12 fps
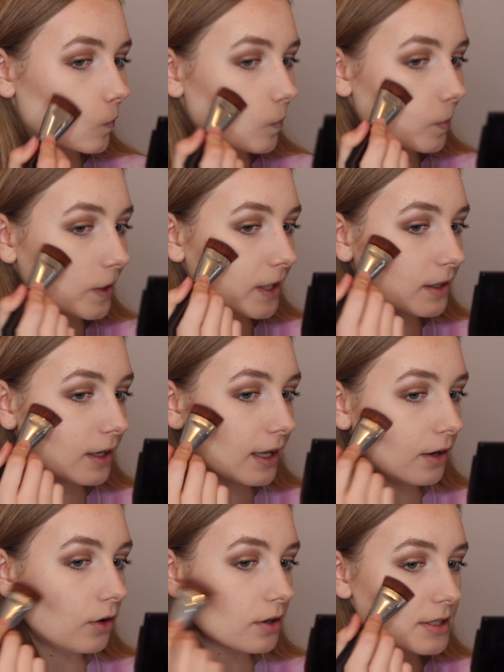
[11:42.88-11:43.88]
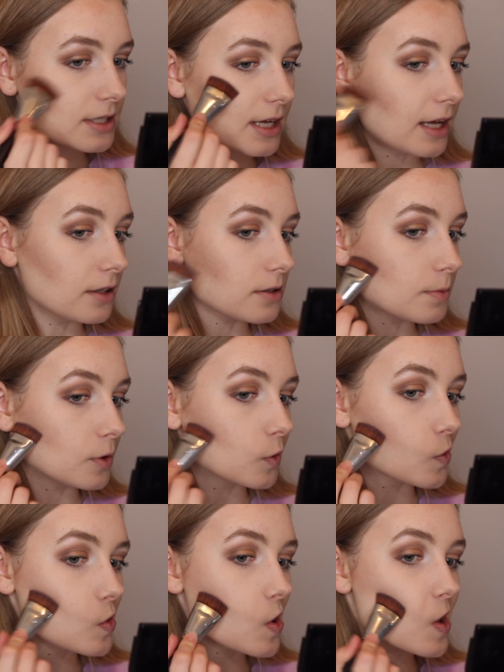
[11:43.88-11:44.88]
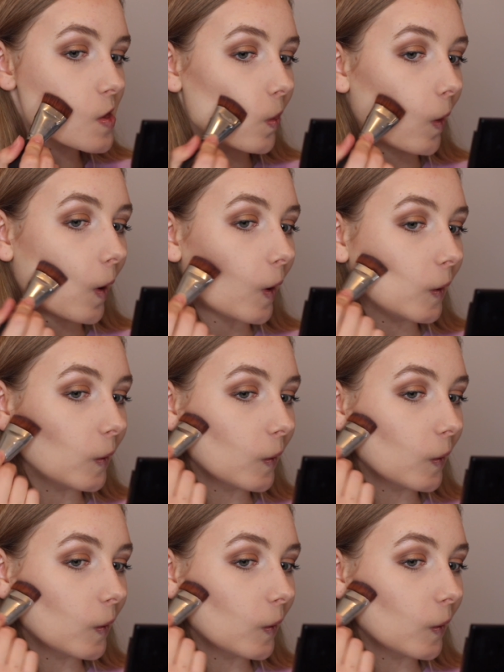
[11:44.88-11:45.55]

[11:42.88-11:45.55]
I mean, it looks intense, but not like that